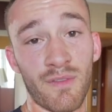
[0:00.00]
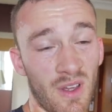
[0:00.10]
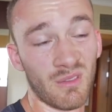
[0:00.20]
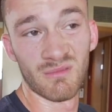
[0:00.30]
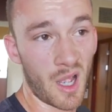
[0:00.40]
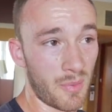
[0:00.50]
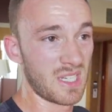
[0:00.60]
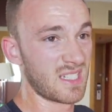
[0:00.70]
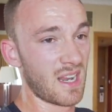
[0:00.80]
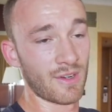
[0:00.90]
felt RP
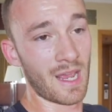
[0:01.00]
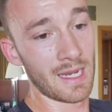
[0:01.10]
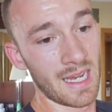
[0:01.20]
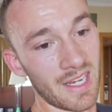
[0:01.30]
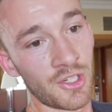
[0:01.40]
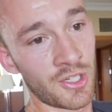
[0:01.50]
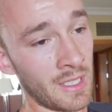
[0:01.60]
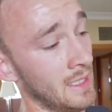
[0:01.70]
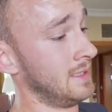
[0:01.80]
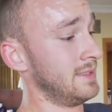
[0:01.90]
7-8-ish,
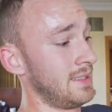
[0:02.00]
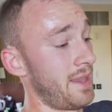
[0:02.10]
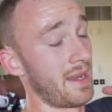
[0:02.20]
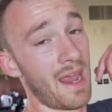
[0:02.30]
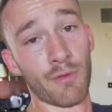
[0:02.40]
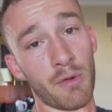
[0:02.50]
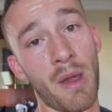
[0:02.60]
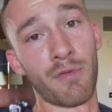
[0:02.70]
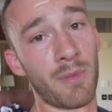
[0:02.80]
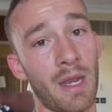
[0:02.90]
and then every
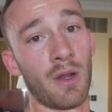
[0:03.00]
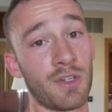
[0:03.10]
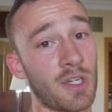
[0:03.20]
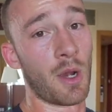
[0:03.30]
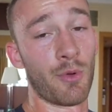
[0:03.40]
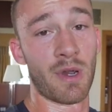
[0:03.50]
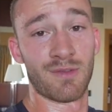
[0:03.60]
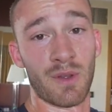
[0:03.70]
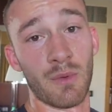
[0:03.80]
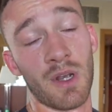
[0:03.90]
rep from then on just got
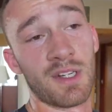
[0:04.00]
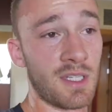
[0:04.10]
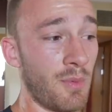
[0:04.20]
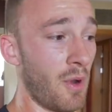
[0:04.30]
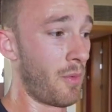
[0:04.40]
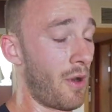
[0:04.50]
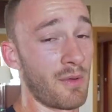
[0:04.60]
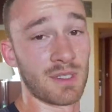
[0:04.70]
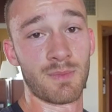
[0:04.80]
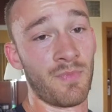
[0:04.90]
progressively worse, to the point where
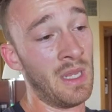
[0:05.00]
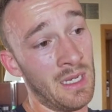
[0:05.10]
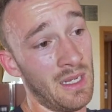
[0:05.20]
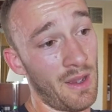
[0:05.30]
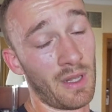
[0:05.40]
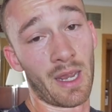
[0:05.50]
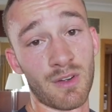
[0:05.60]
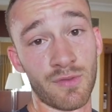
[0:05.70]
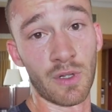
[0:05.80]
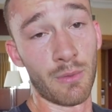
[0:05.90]
I felt like I
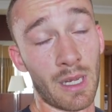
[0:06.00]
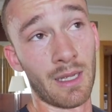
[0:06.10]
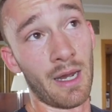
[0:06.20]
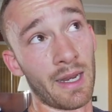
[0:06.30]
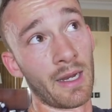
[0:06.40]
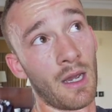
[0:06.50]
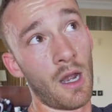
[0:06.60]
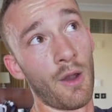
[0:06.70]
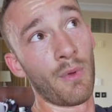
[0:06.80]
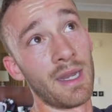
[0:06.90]
was fully redlining.
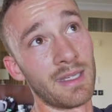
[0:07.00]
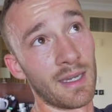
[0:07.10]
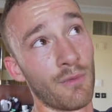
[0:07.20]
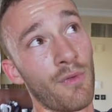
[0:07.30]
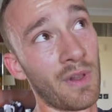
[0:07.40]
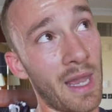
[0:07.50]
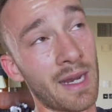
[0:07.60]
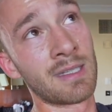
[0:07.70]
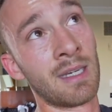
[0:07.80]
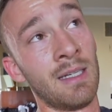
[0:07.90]
Heart rate didn't
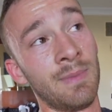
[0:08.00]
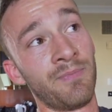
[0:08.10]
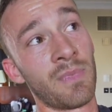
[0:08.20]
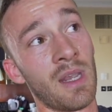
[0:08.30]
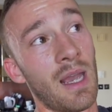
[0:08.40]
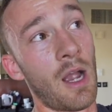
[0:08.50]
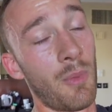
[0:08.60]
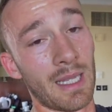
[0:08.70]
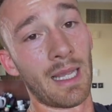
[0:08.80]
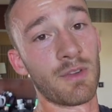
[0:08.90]
reflect how
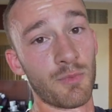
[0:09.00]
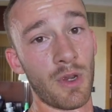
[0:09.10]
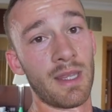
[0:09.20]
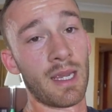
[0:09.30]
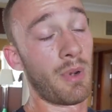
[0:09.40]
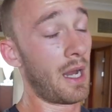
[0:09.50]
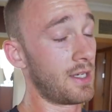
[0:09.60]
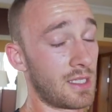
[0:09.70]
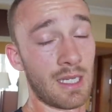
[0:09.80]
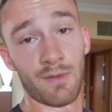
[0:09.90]
badly I was breathing, but I
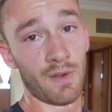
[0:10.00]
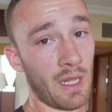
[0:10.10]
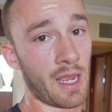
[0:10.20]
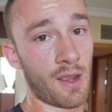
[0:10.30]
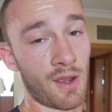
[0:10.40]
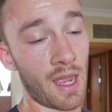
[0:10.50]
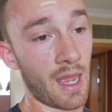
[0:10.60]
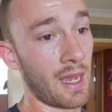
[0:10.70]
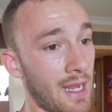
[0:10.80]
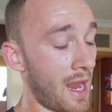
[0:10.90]
just didn't feel like I could
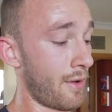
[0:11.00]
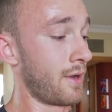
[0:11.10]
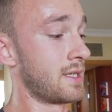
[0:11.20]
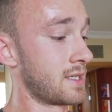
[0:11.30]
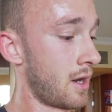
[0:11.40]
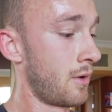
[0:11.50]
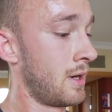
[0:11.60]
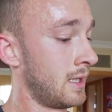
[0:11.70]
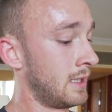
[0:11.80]
get any air in, so